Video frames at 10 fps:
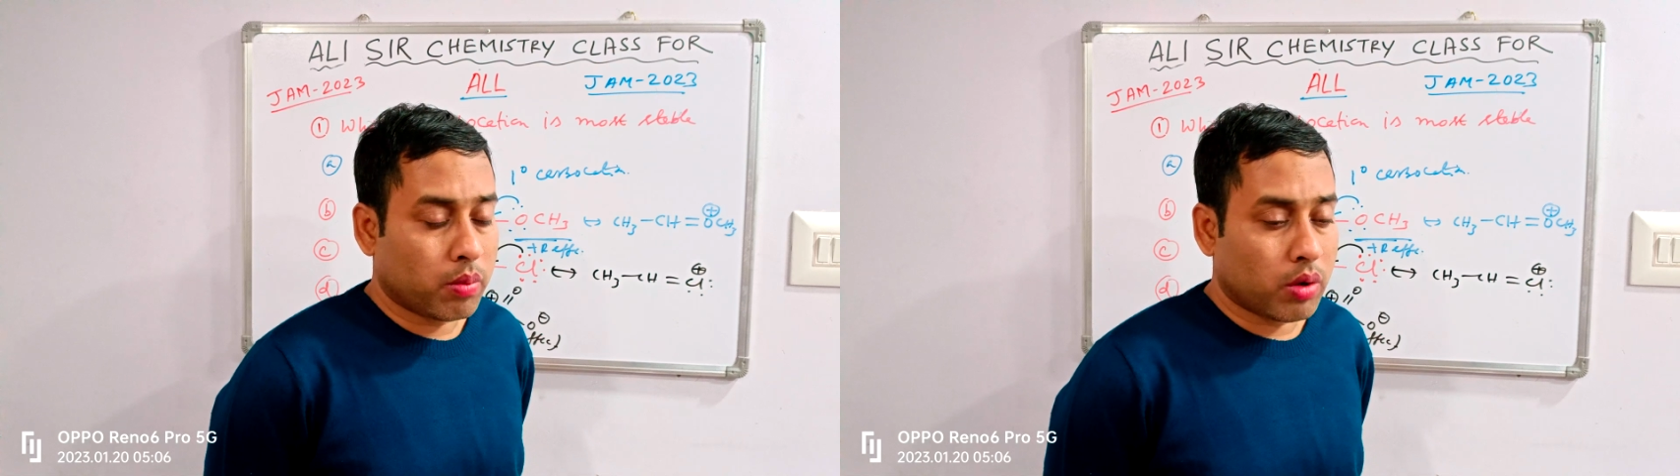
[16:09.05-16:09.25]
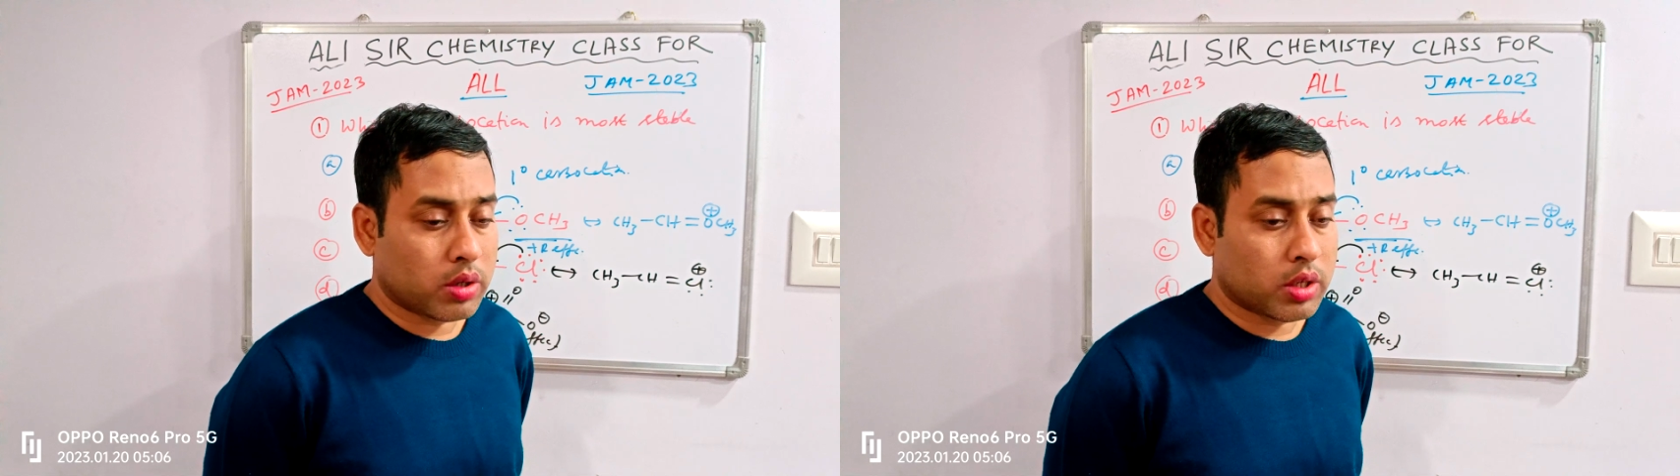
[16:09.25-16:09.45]

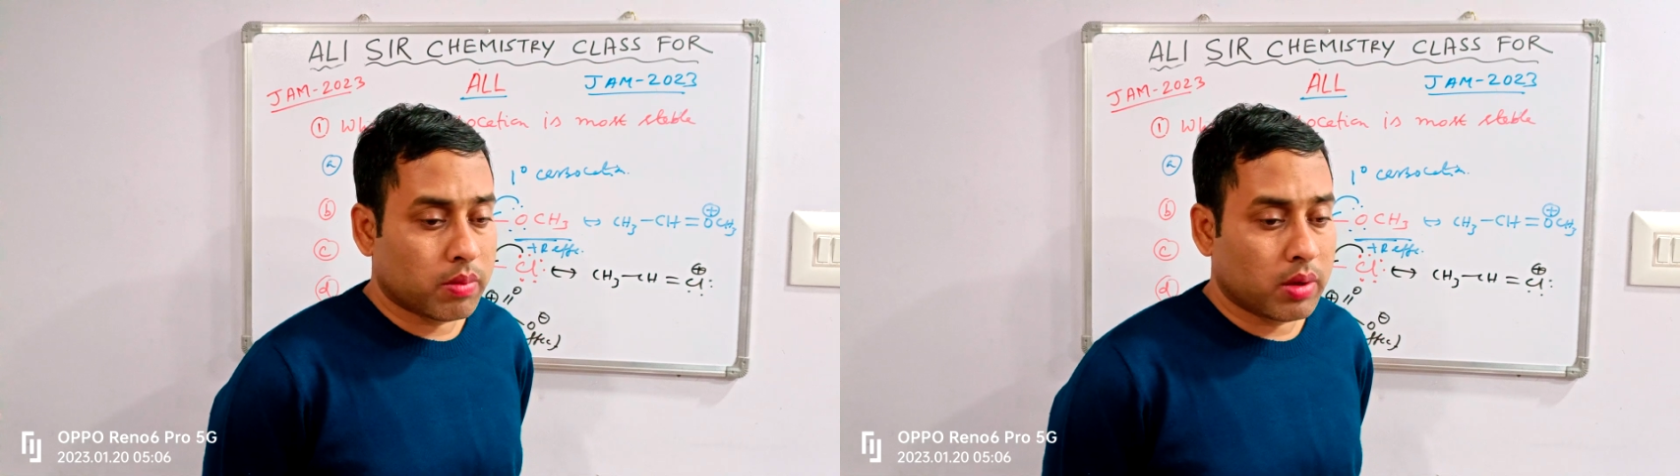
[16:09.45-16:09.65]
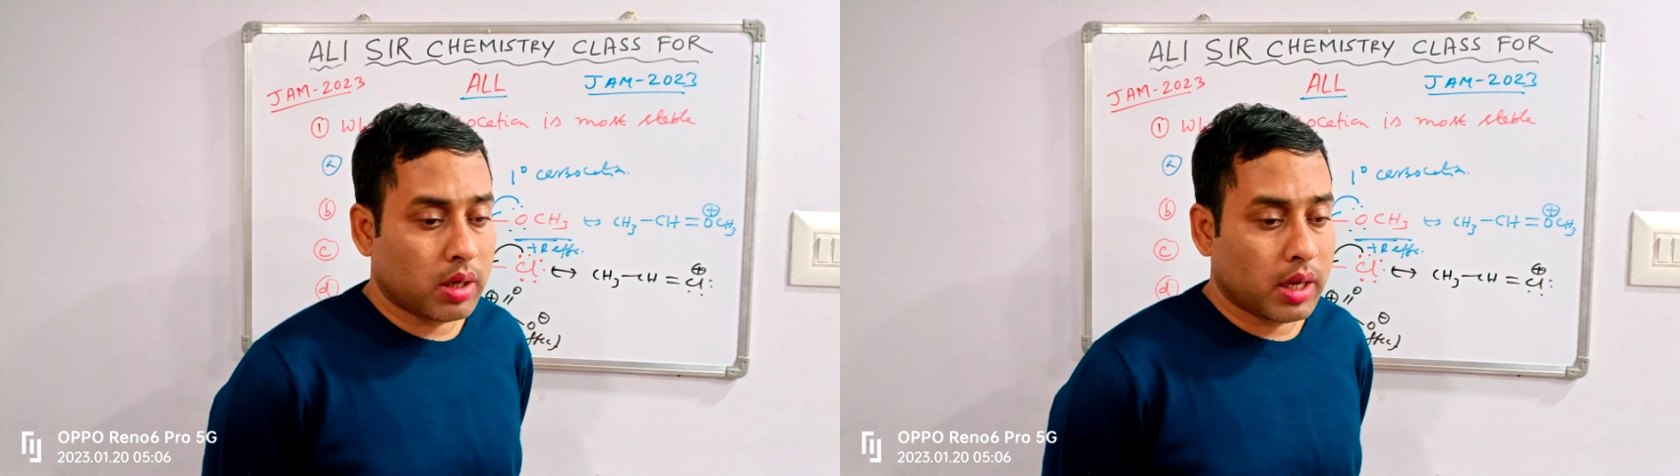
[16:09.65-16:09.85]

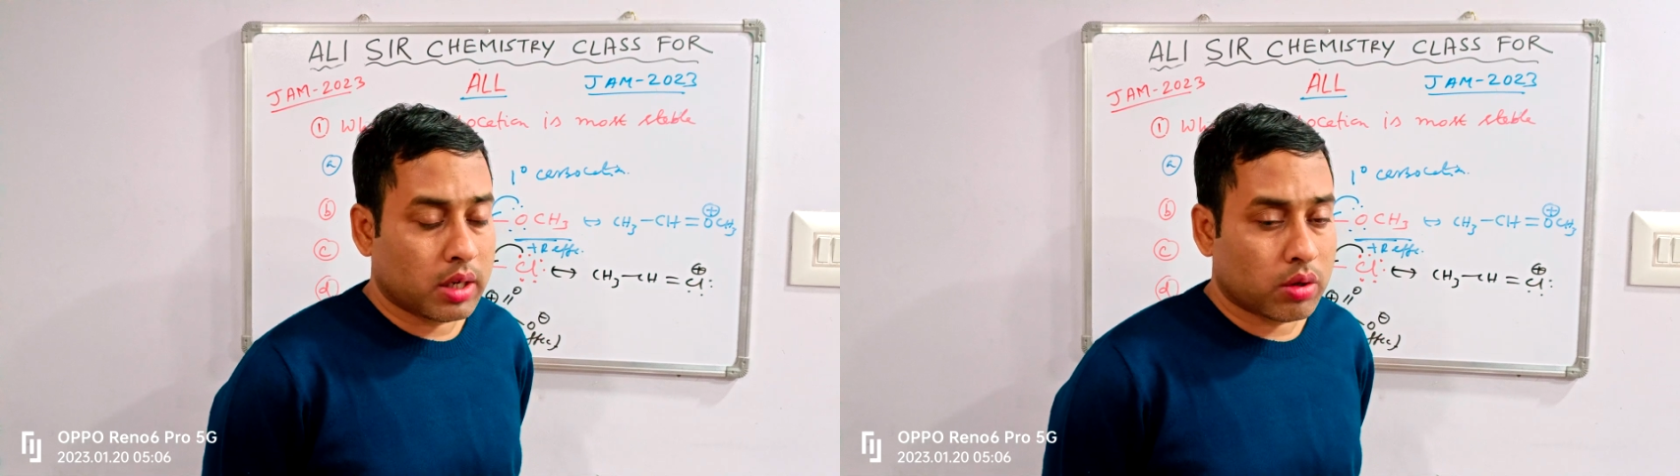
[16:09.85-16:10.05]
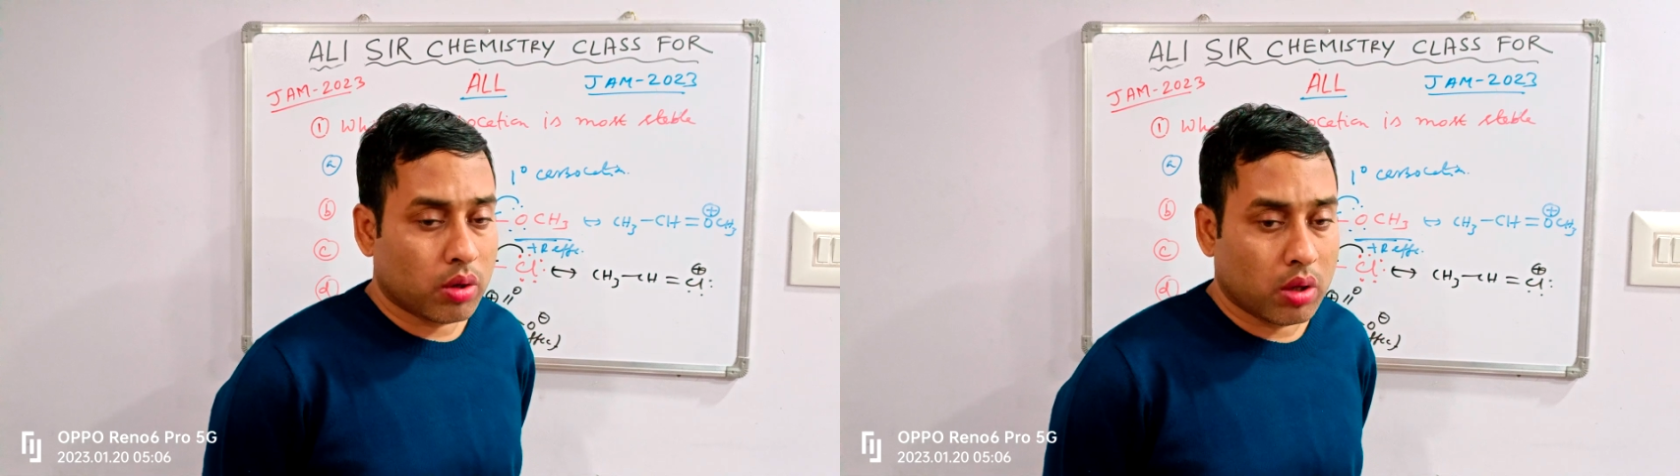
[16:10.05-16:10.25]
possible
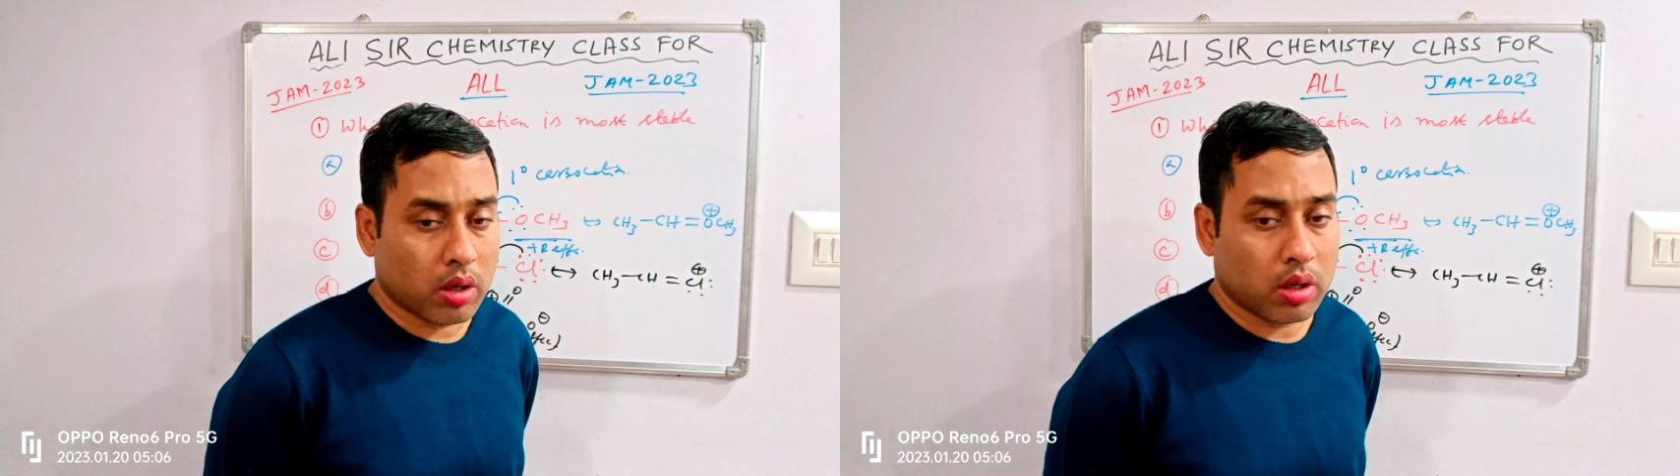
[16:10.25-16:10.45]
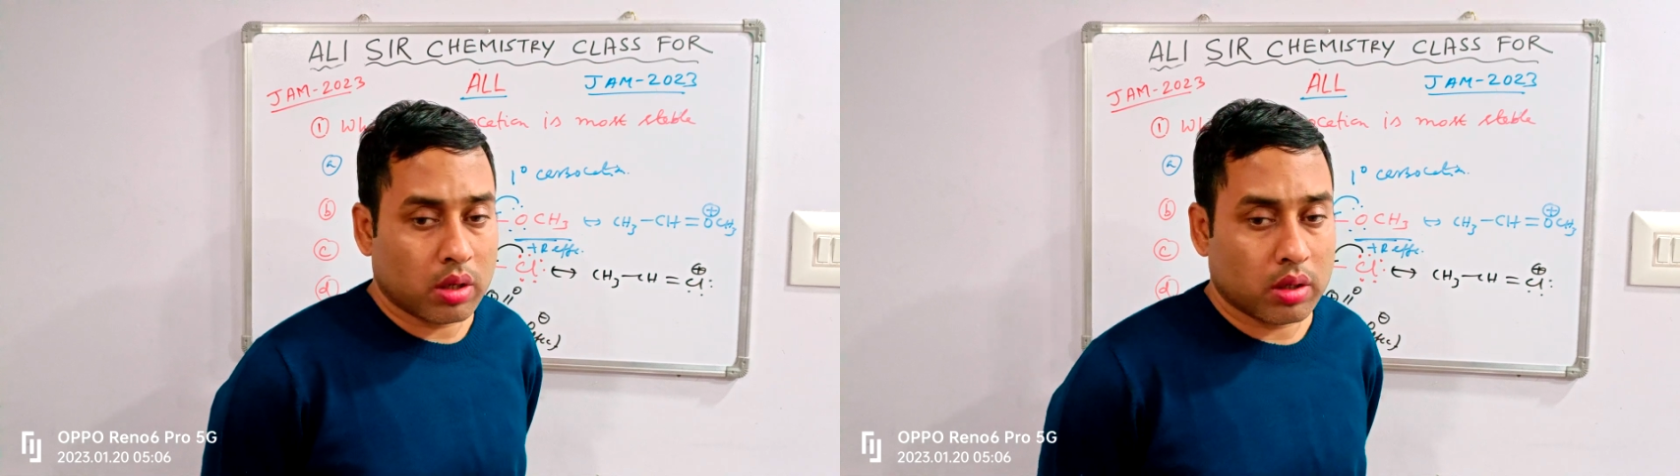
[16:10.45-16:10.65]
at
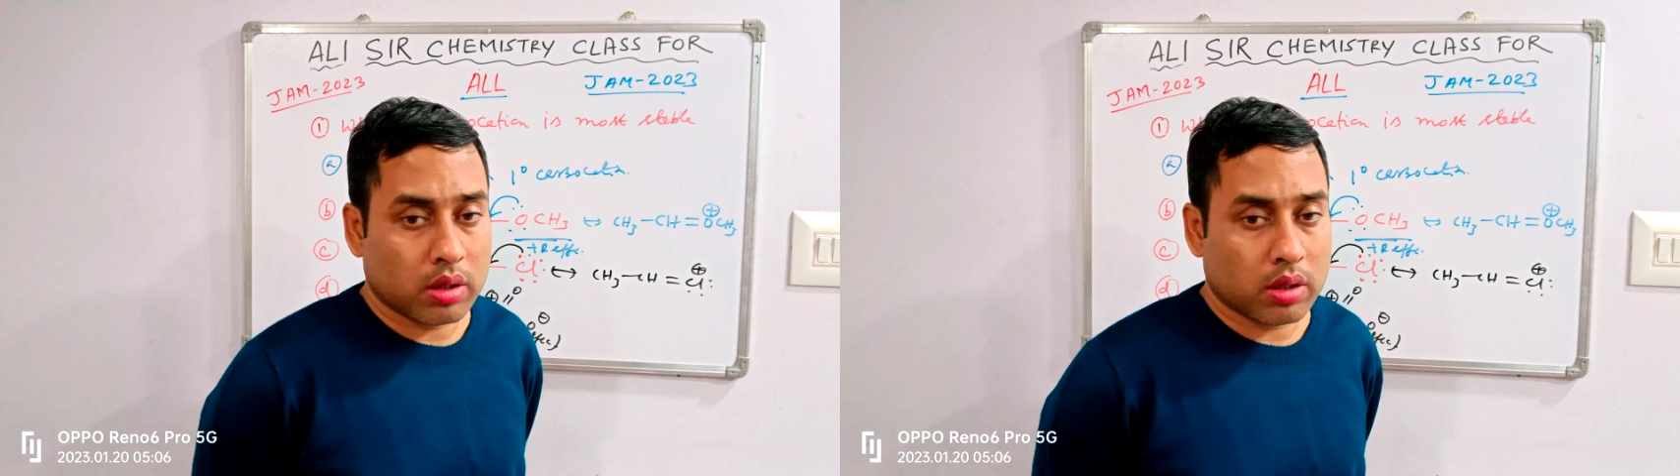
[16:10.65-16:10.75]
all.